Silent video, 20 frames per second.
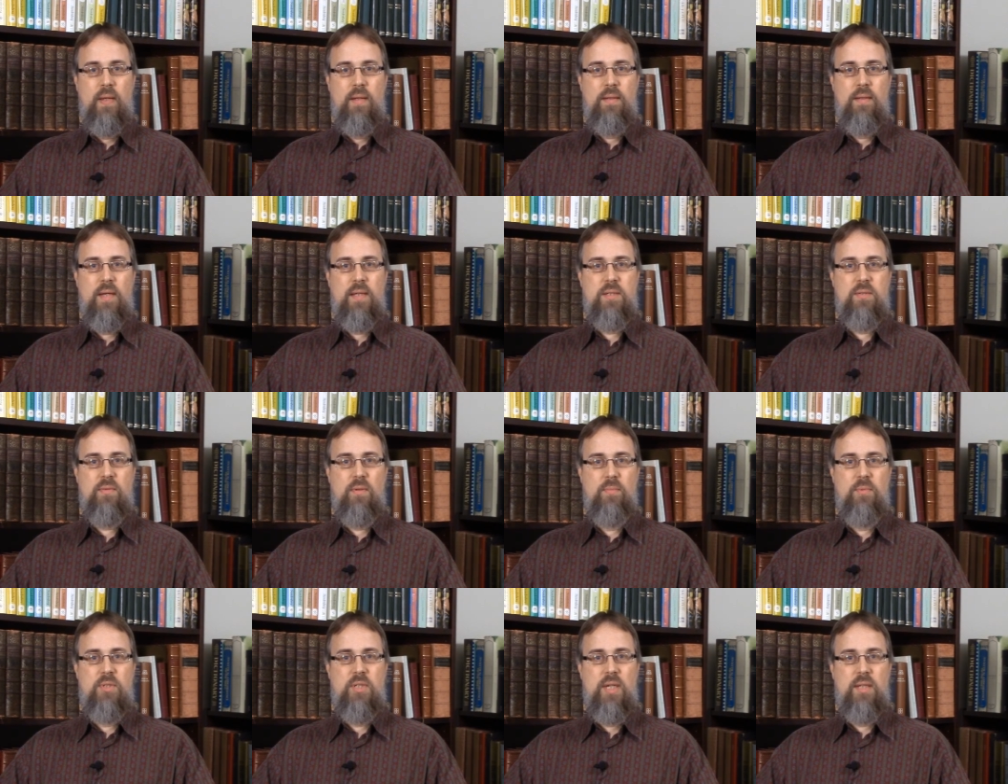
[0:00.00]
That's
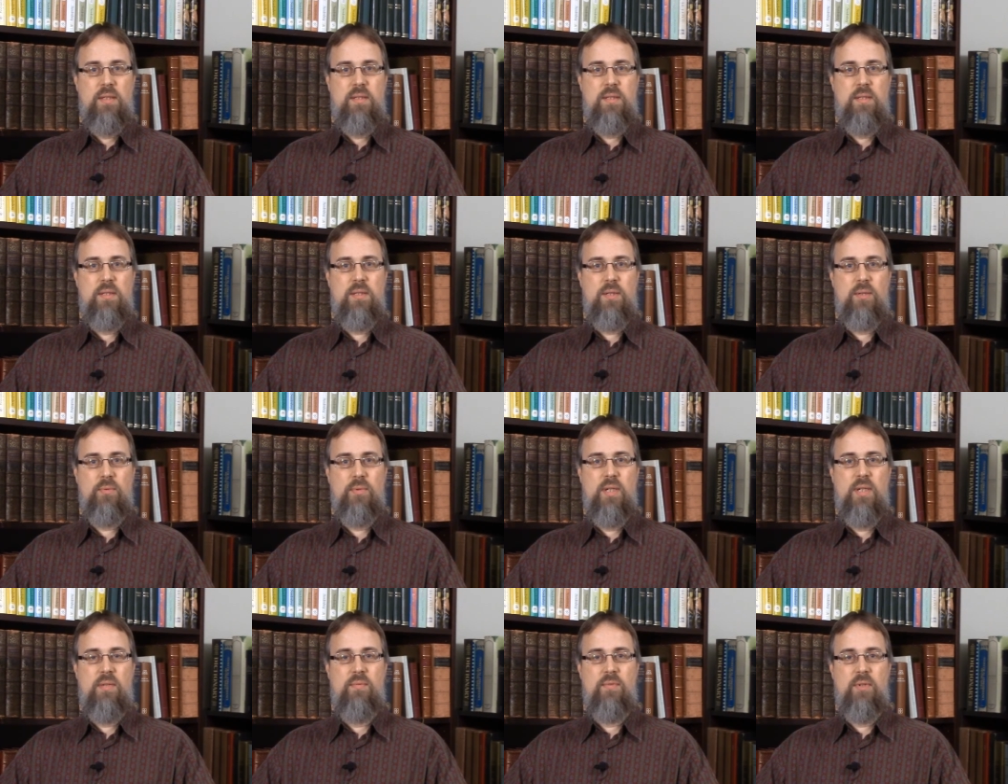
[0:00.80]
from Genesis
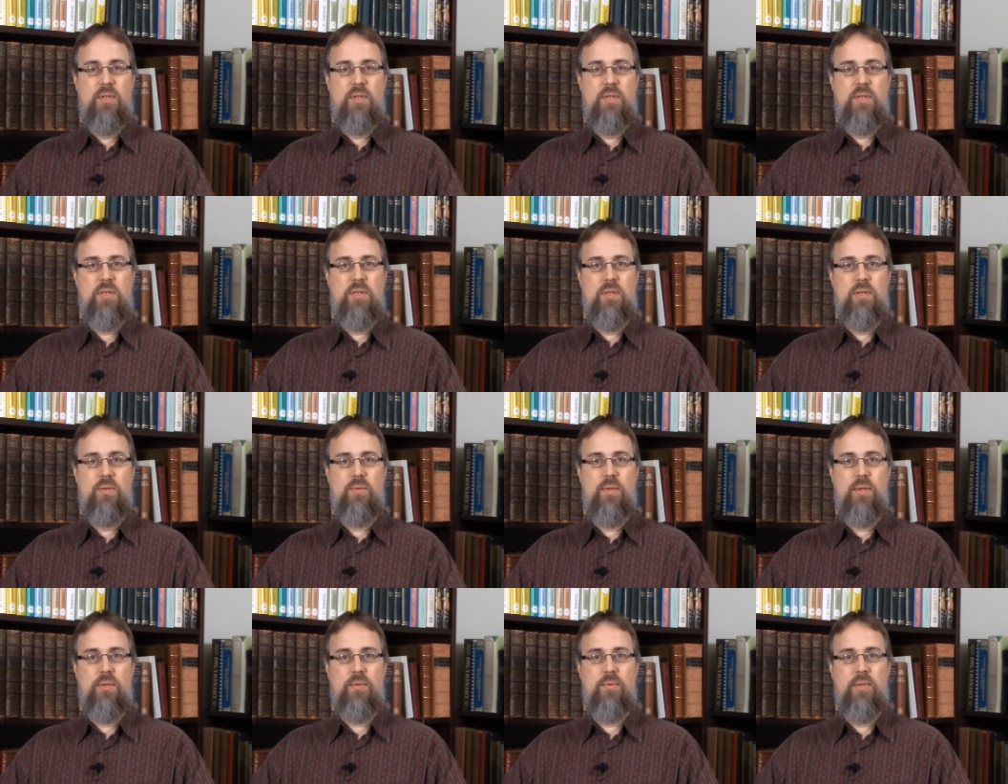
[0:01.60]
3, verses 2
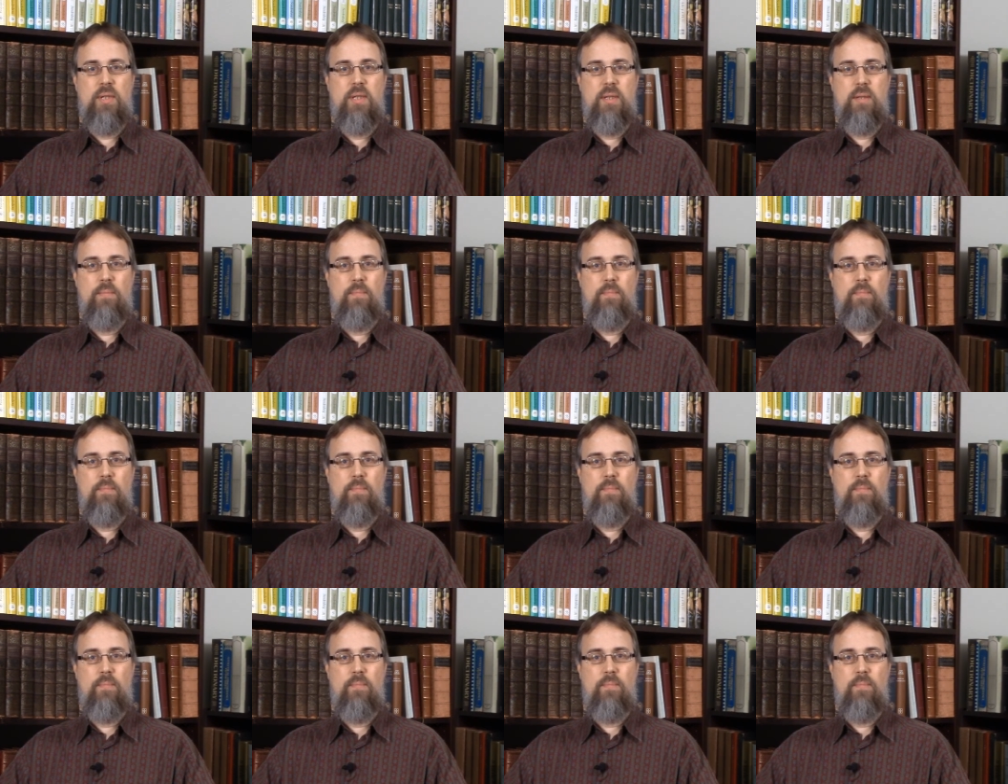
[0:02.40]
to 3.